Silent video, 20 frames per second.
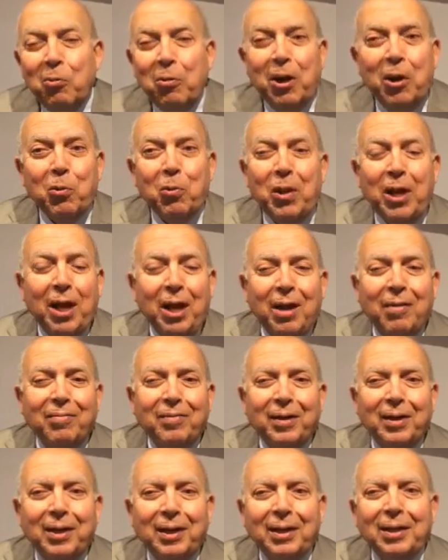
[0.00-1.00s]
where we have
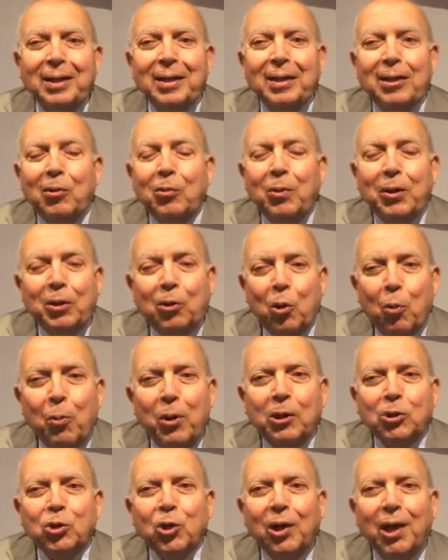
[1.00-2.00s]
we're
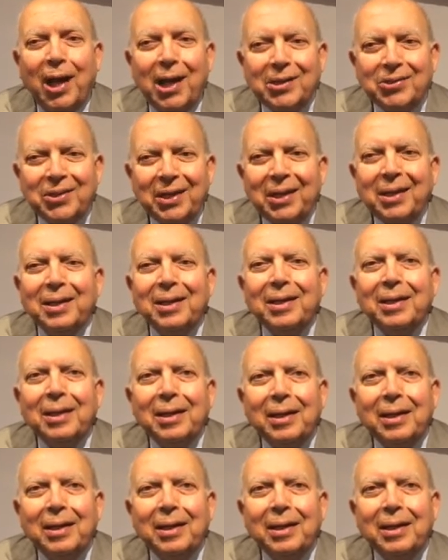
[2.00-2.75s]
commercializing